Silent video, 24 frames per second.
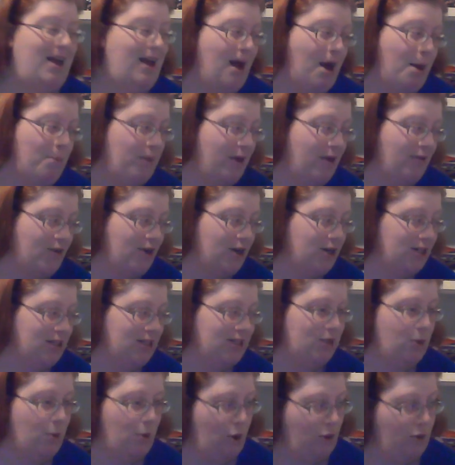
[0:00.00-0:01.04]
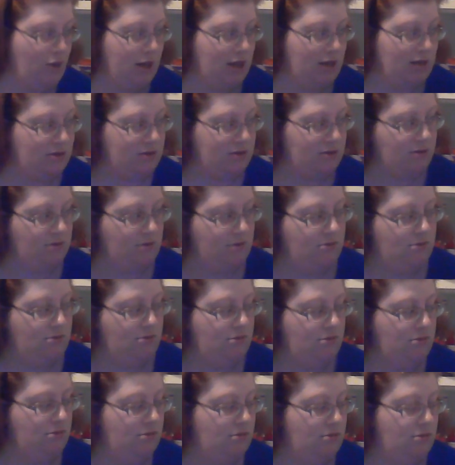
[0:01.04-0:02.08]
like hot beverages. You know this.
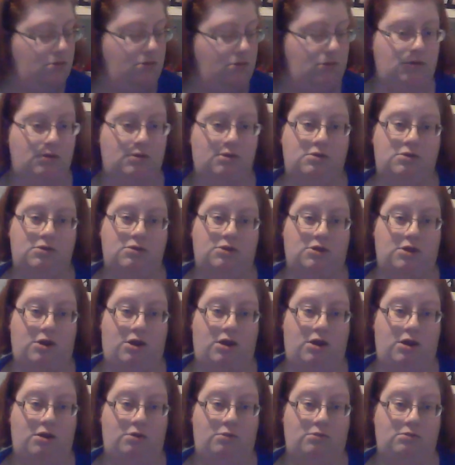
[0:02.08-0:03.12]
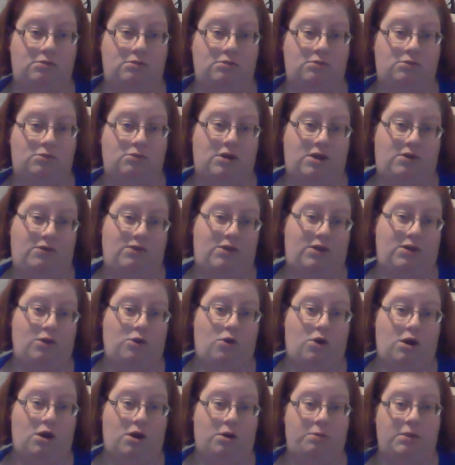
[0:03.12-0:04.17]
Sorry, I'm having a
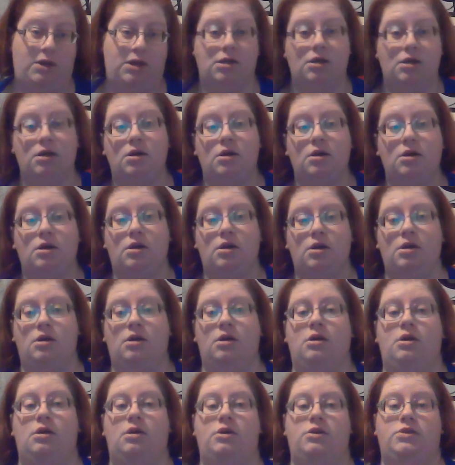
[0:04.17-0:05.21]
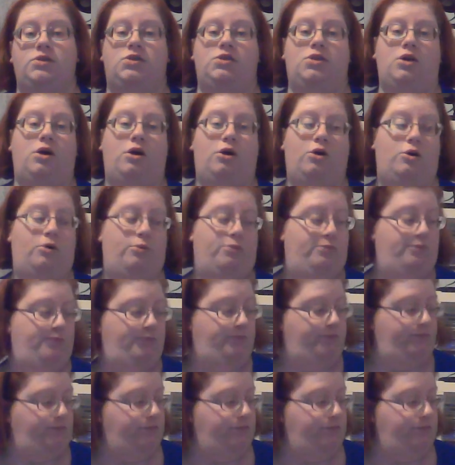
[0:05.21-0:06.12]
little argument. So,